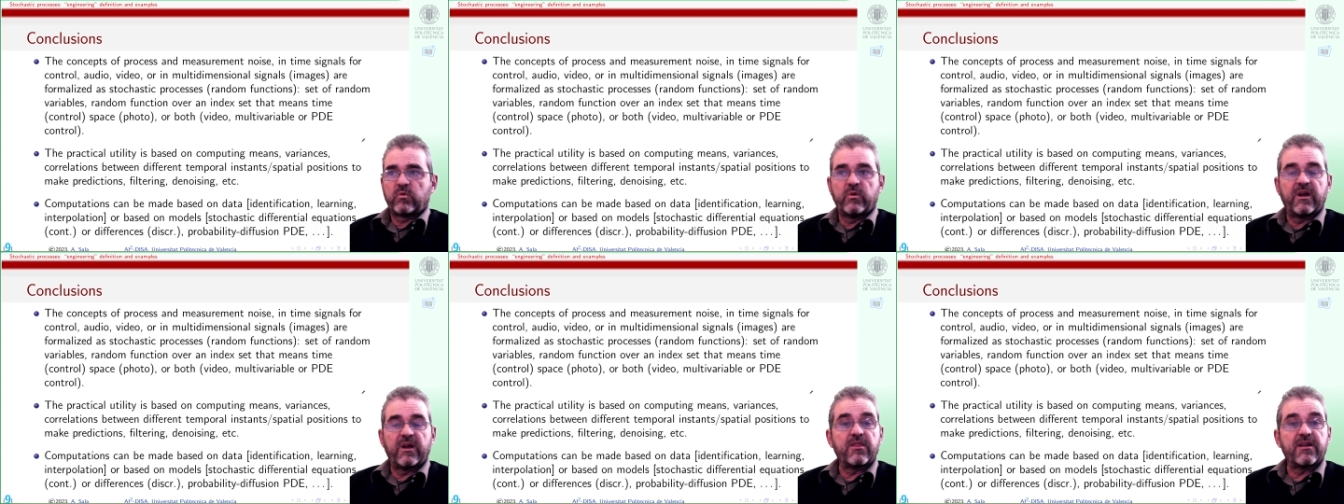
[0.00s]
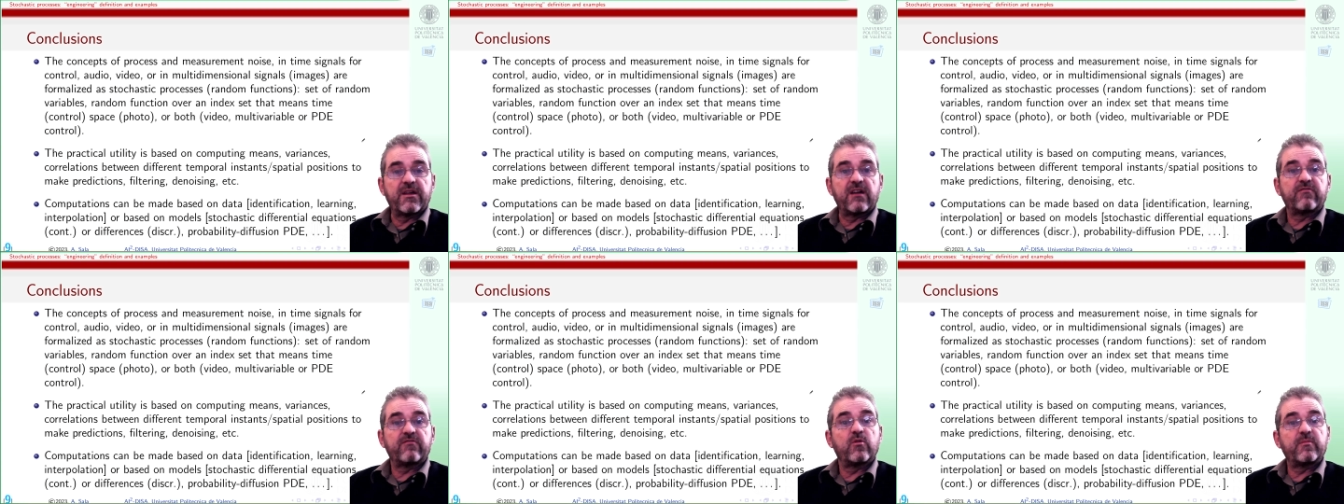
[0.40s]
well,
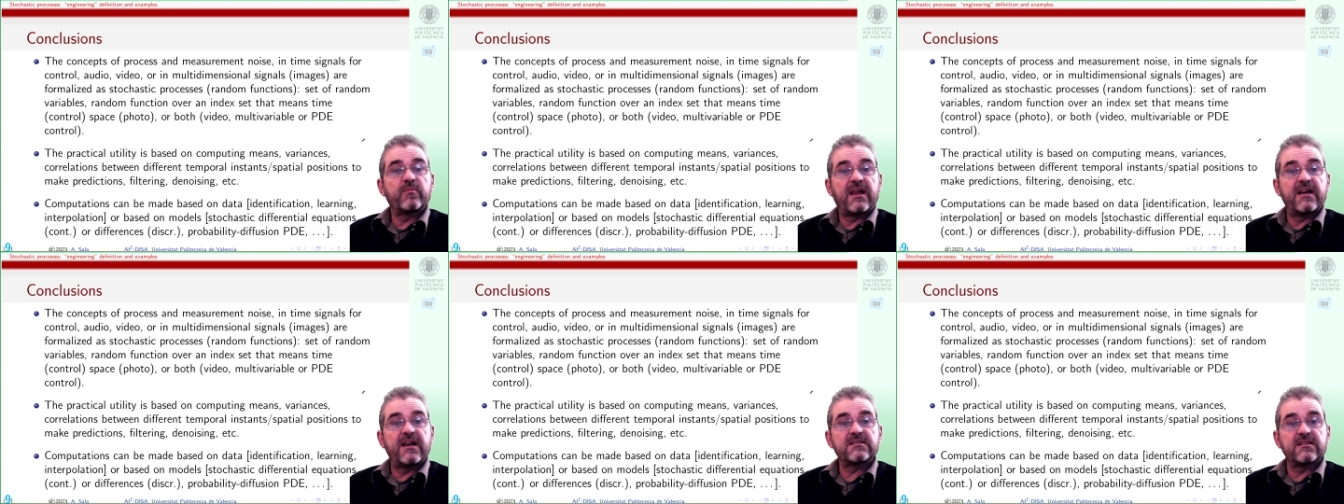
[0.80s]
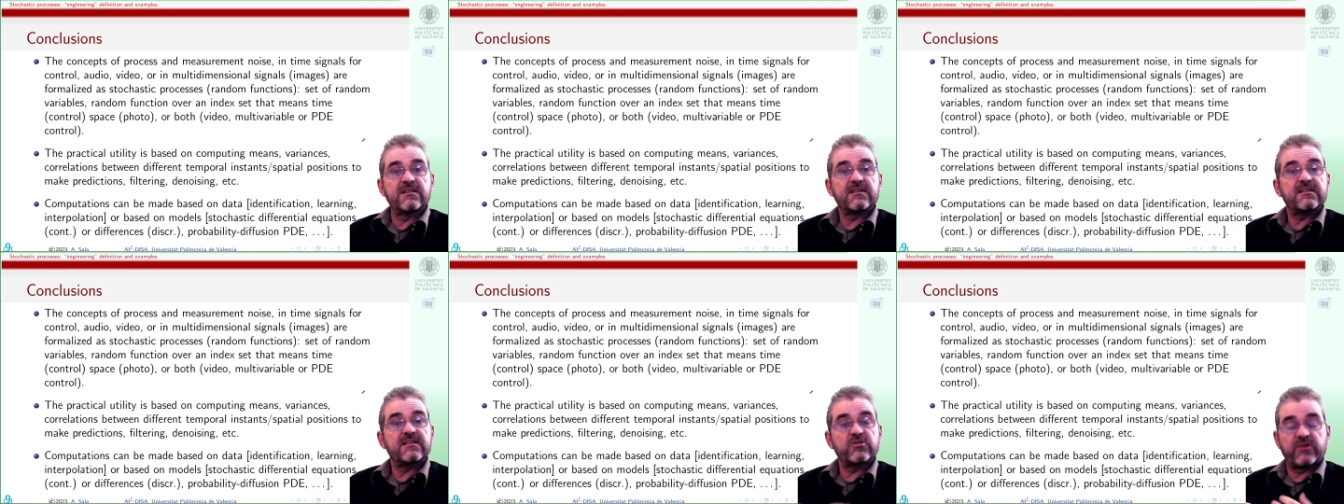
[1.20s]
they are formalized
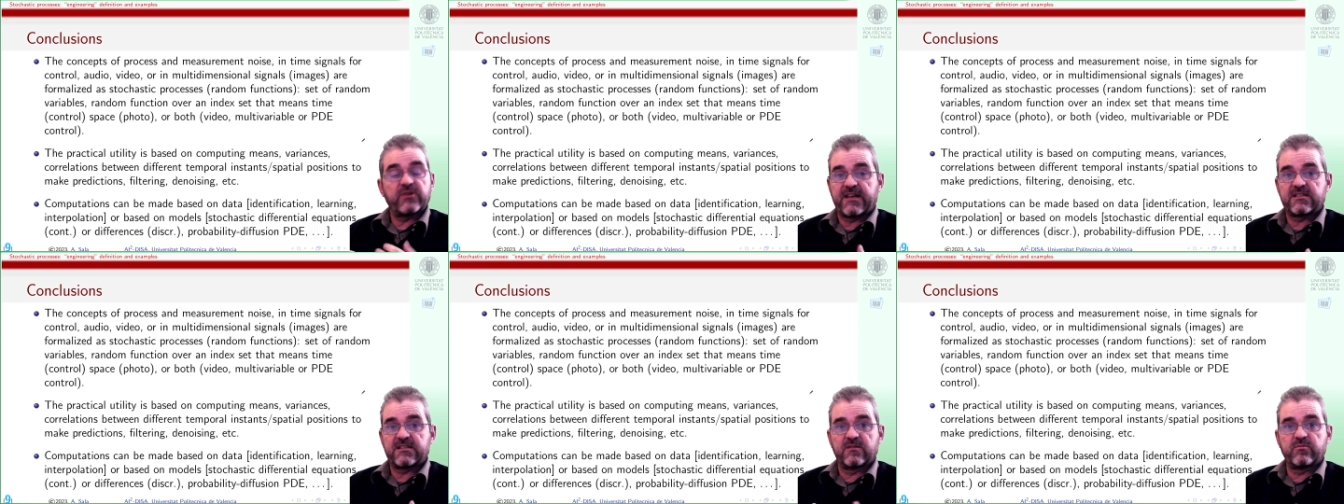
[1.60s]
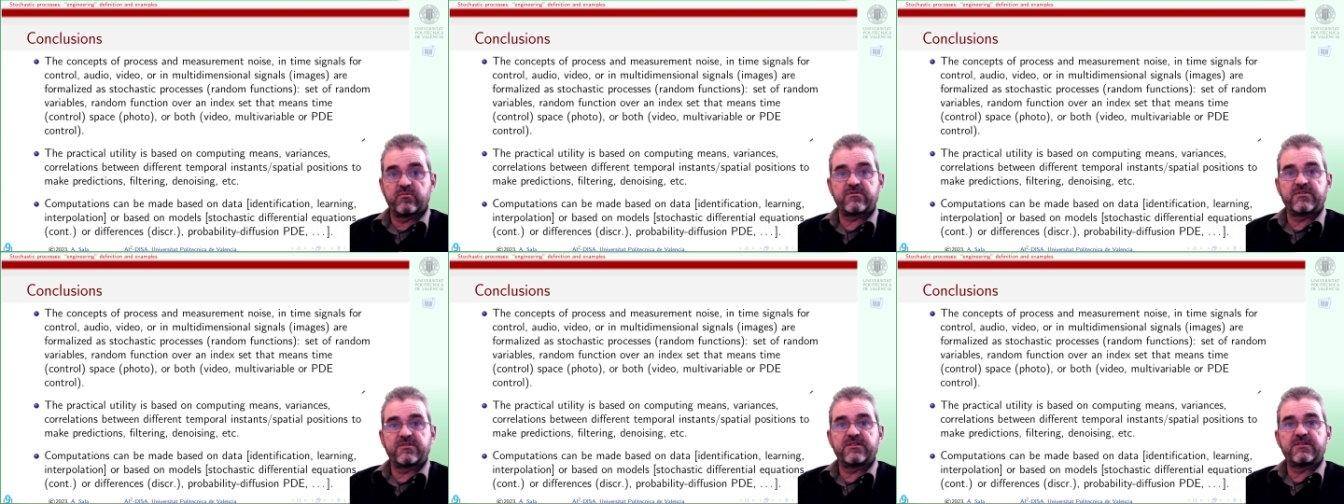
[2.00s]
at stochastic
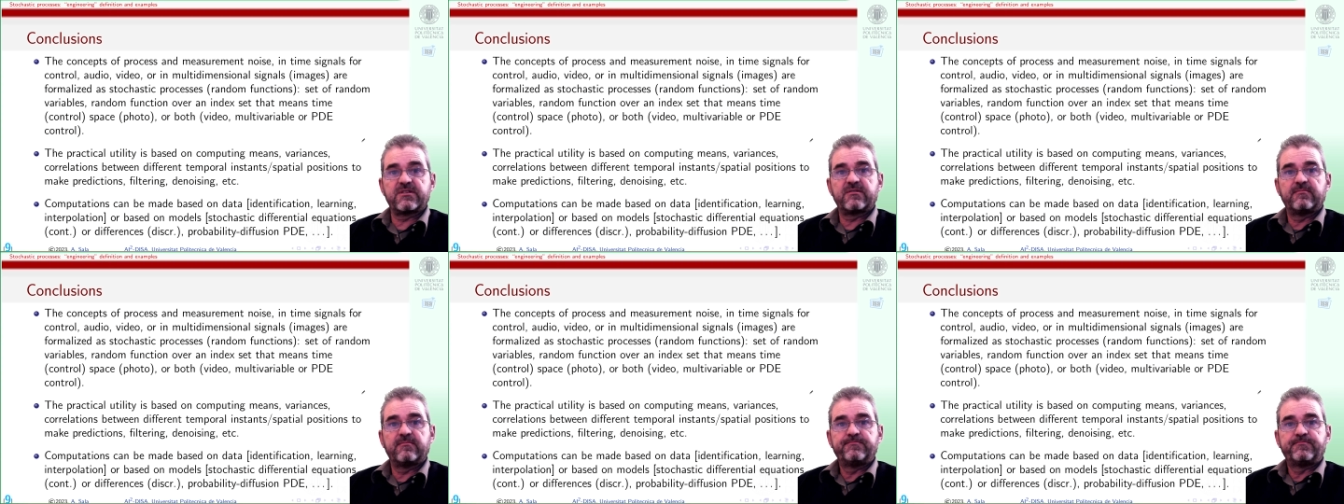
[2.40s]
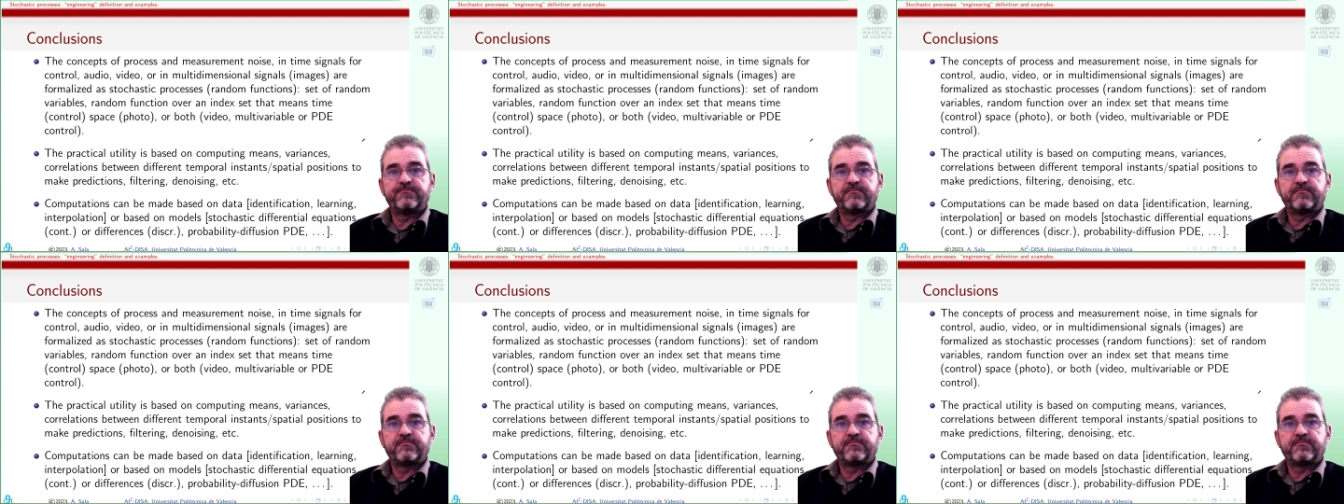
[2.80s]
processes,